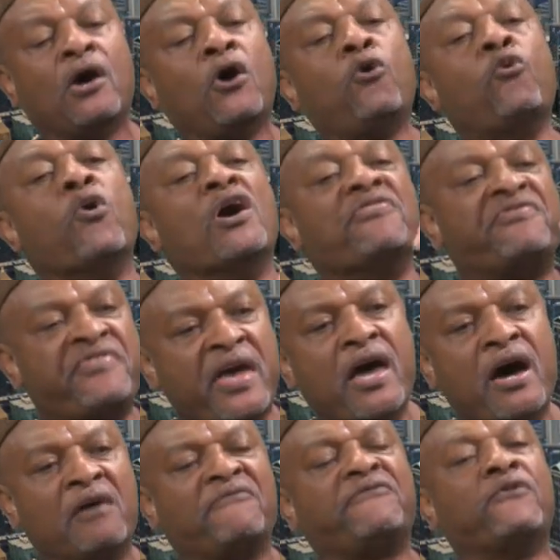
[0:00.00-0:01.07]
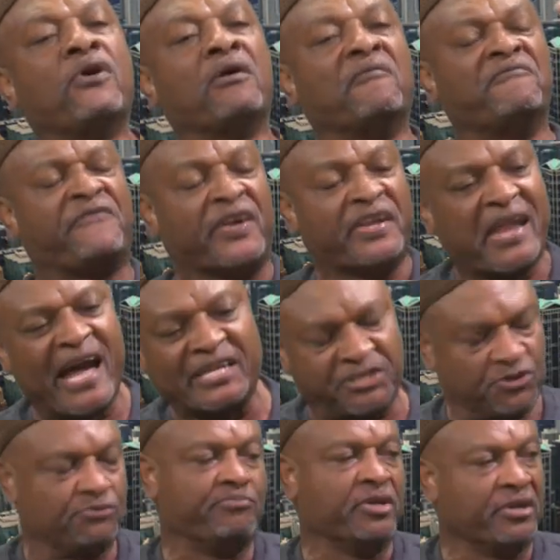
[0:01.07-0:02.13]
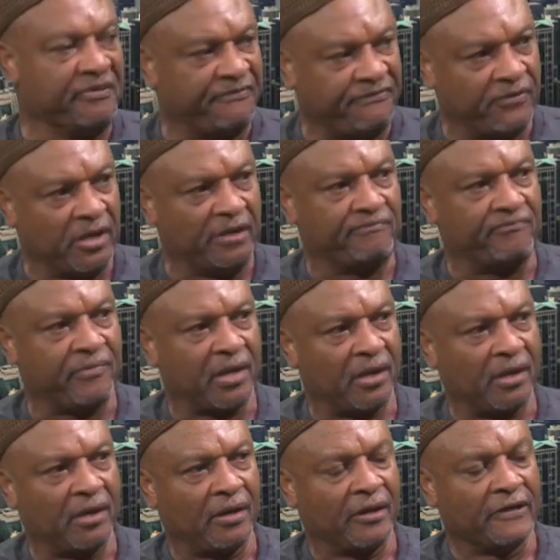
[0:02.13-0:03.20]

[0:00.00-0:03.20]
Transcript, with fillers: yeah, who are right. there for financial benefit. Right. Well,